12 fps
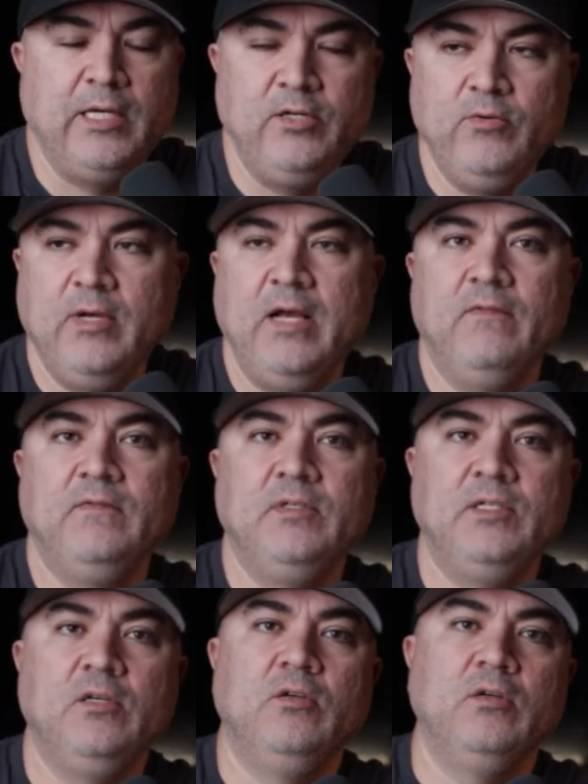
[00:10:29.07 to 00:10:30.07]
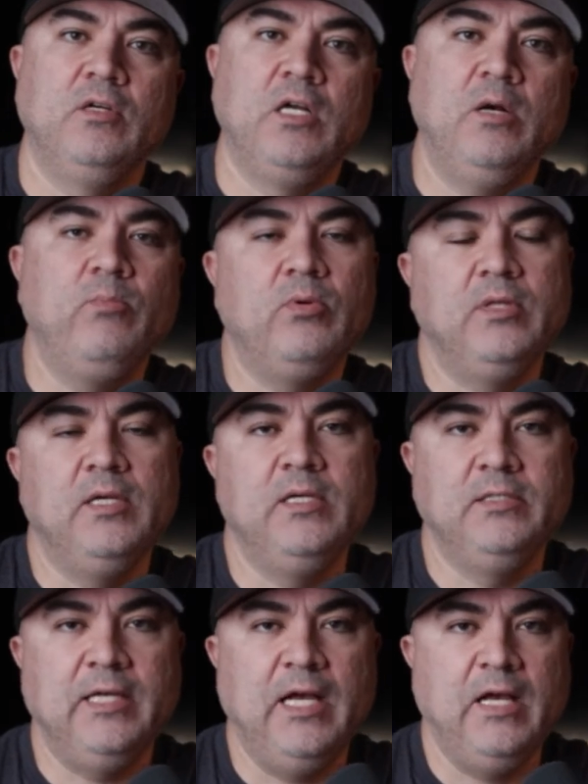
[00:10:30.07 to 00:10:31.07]
I do have still a couple
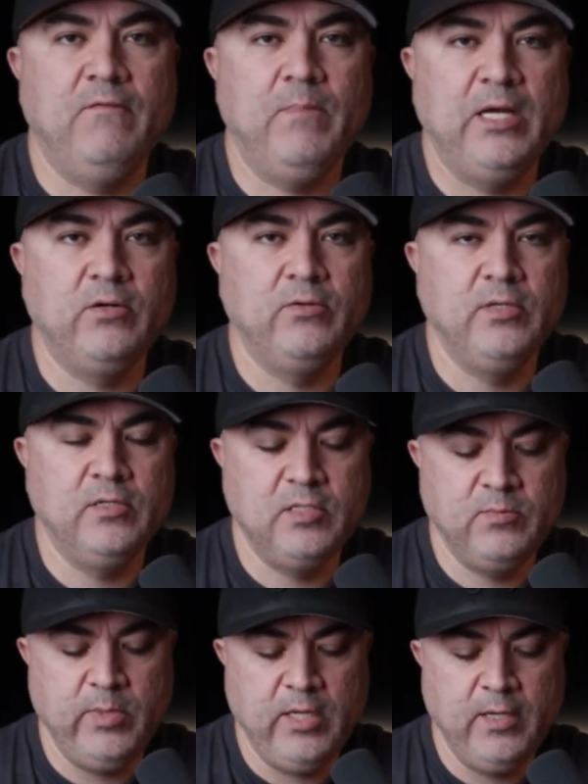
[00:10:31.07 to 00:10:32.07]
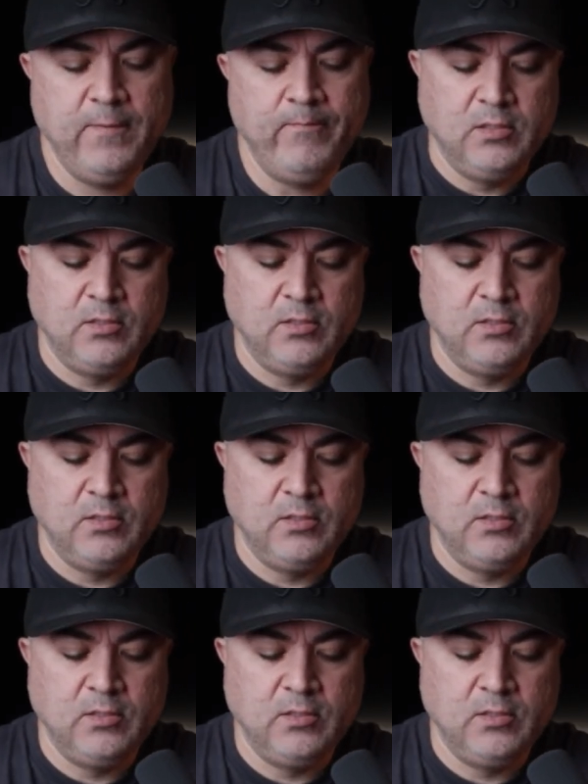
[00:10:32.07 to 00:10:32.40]
things I have micro USB.